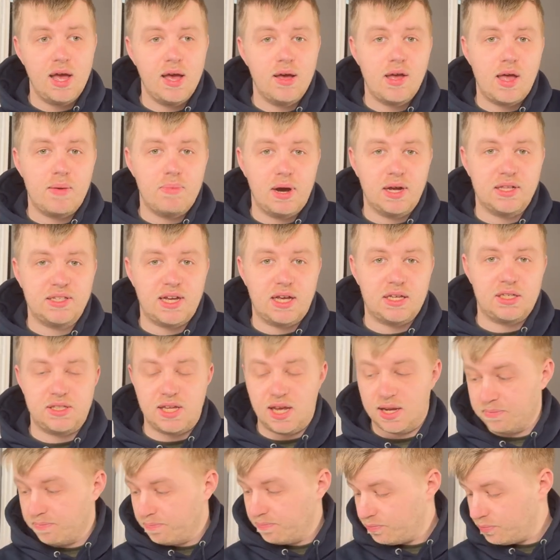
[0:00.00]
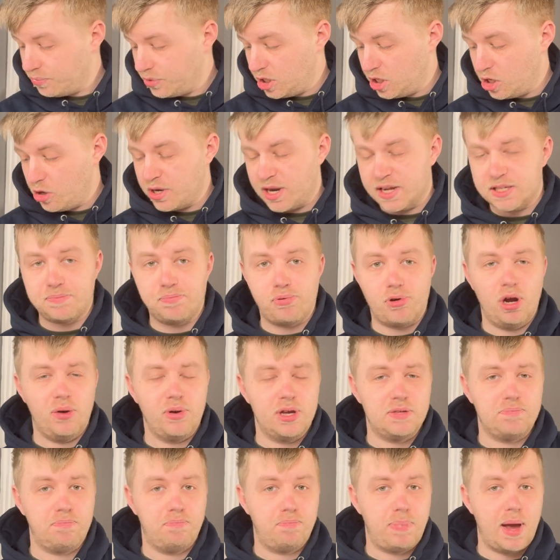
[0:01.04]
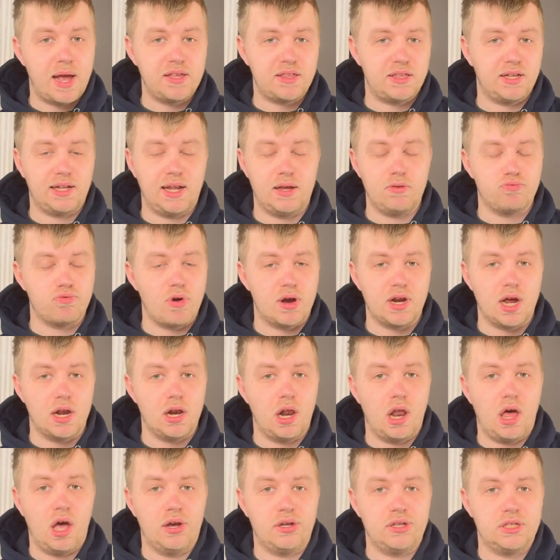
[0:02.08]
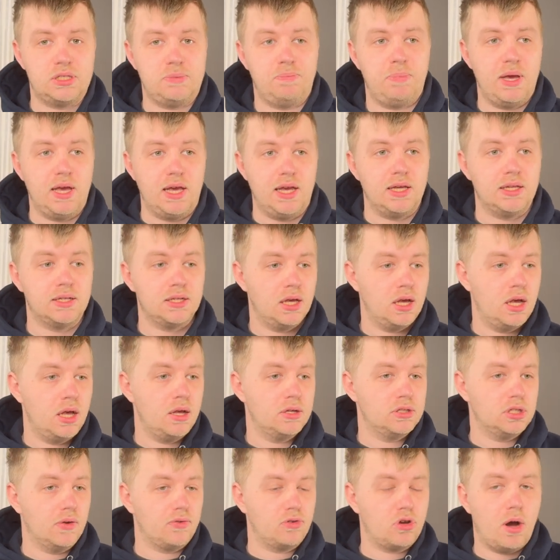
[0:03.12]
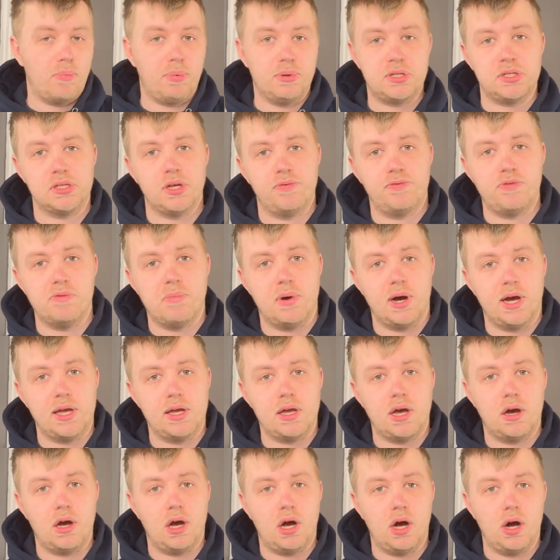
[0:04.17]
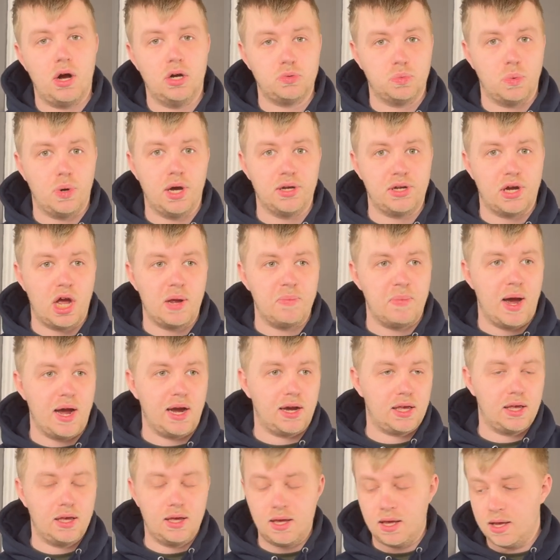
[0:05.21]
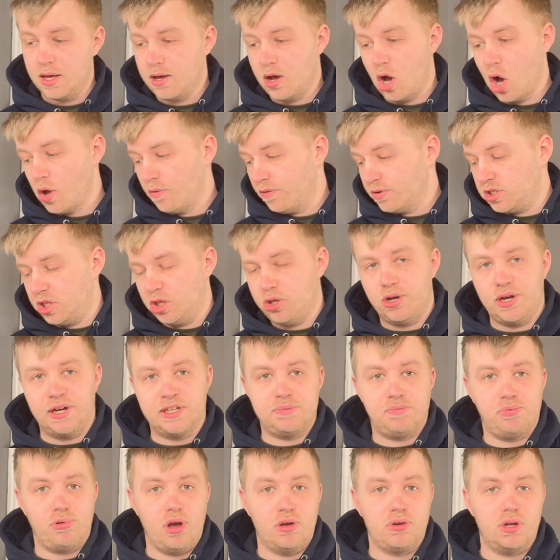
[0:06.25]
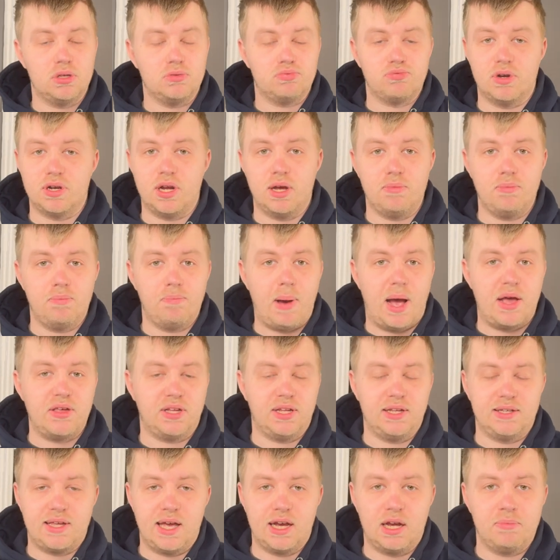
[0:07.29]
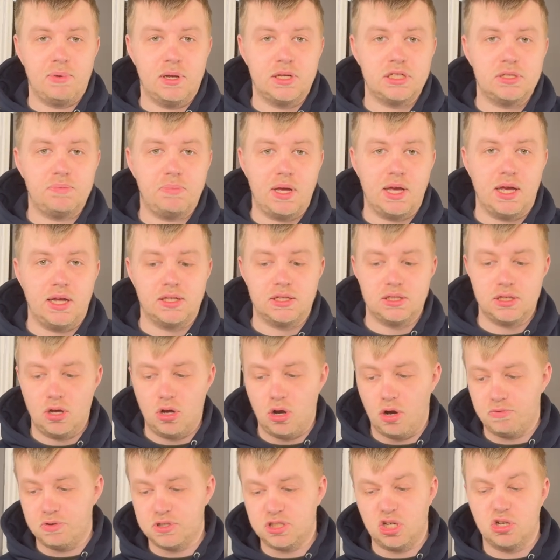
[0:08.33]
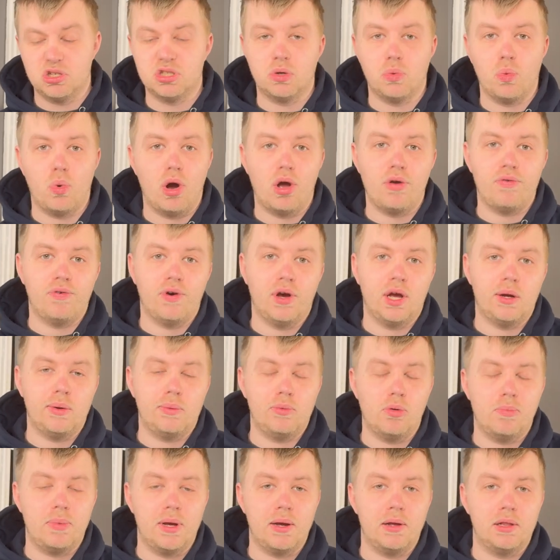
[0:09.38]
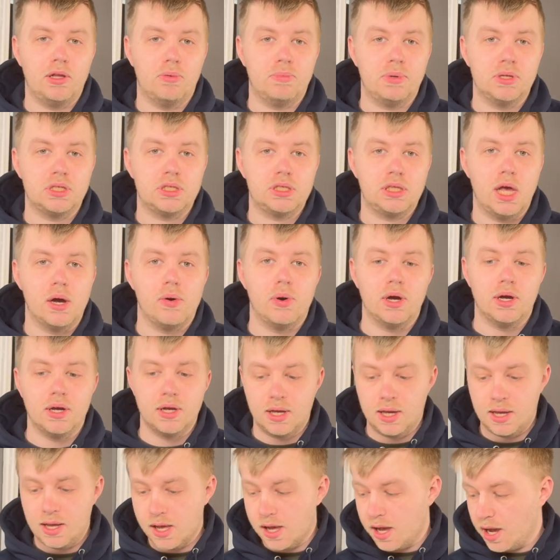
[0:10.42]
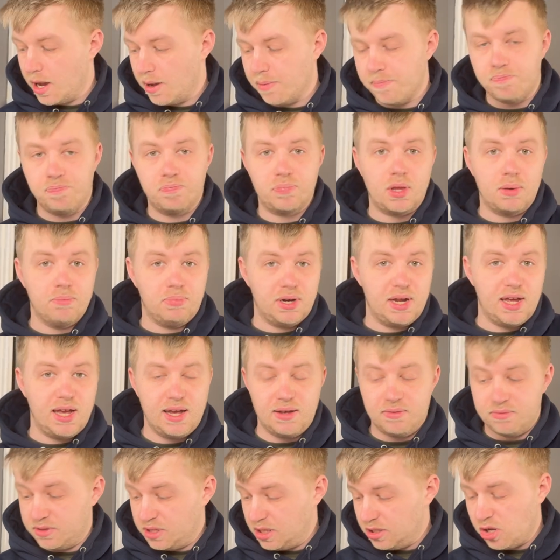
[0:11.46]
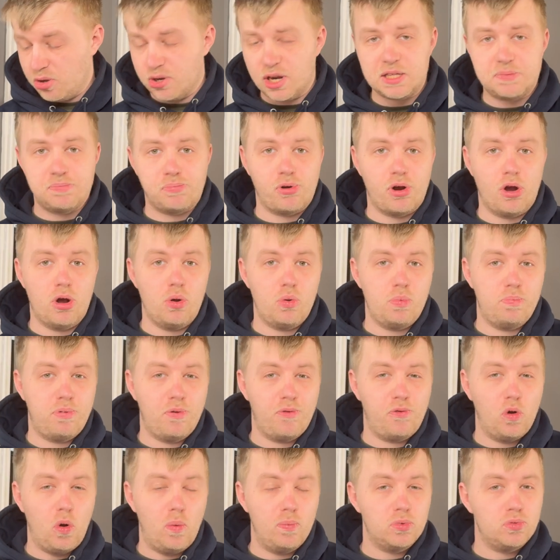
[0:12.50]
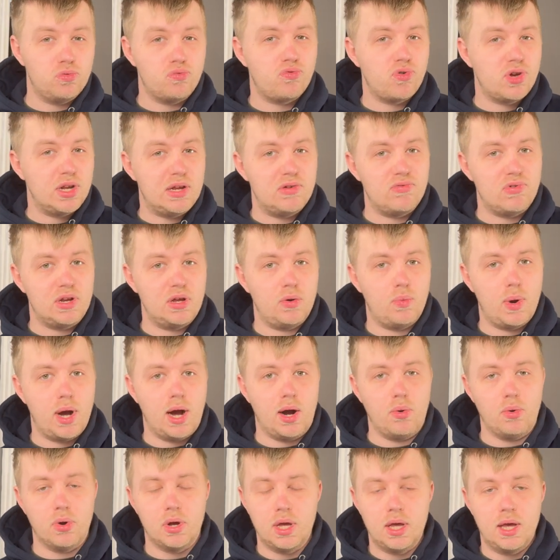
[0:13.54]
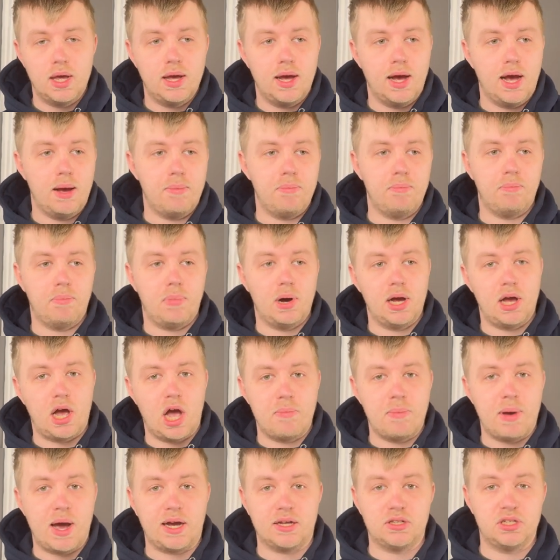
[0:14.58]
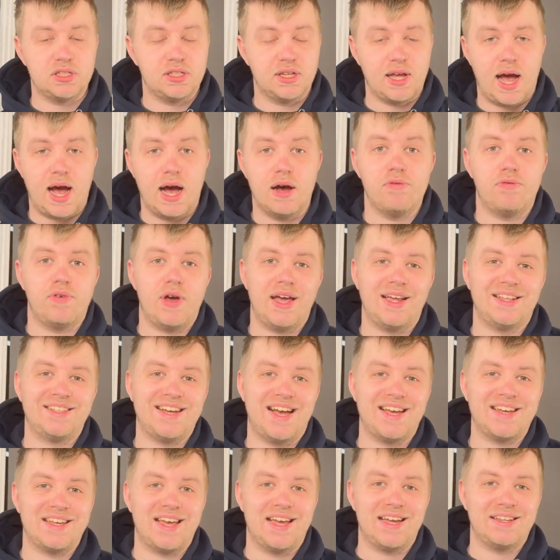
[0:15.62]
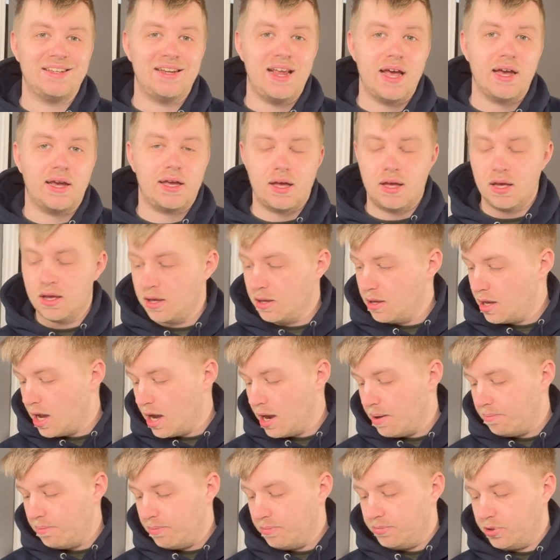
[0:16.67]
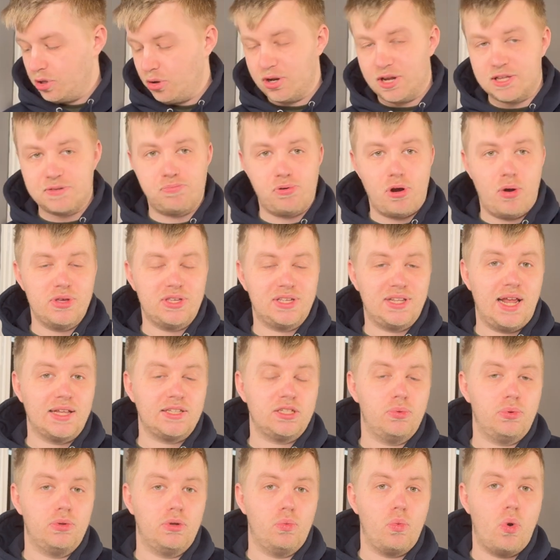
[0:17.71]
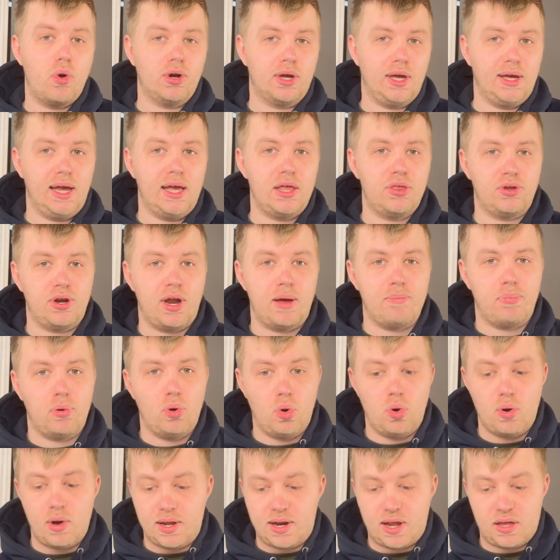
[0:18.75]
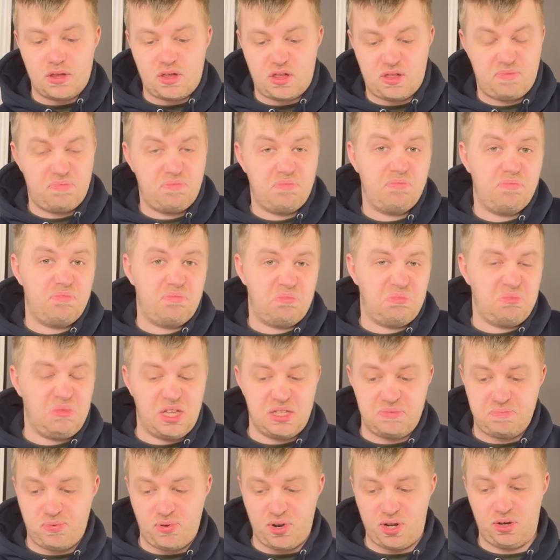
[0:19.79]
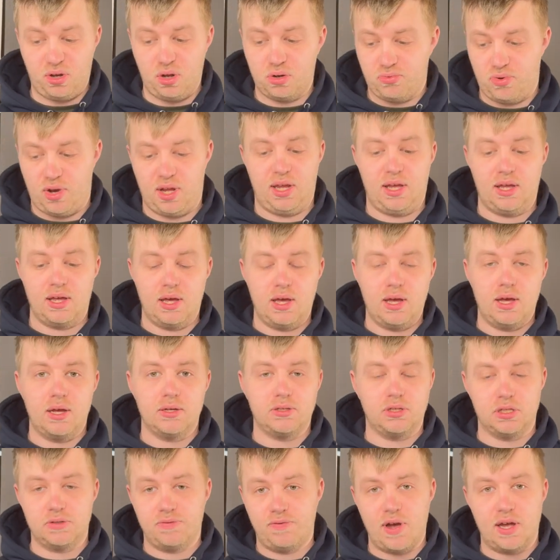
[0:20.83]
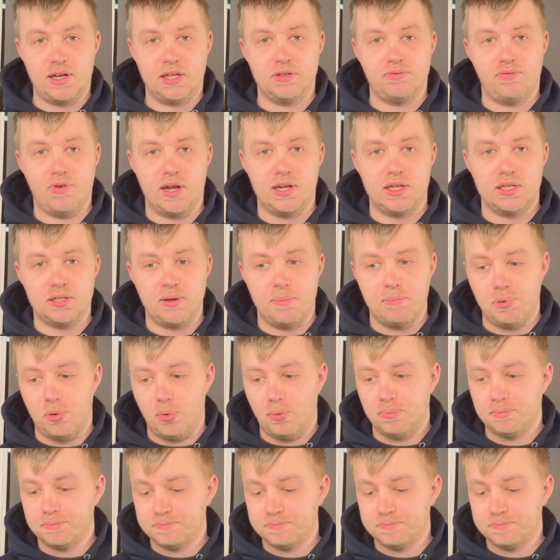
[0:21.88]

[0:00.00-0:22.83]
In my testing, the U N A S Pro is basically run at line speed. So I've copied stuff from my hardwired iMac over to the U N A S Pro, and it's run at basically gigabit speeds. Obviously using Wi-Fi, it will be a little bit slower, um, but it, the U N A S Pro performs really, really well. Um, my iMac doesn't have a ten gig N I C. Um, the U N A S Pro is connected with a one gig Ethernet port, and it's it's pretty good, really. So it's fairly, fairly simple.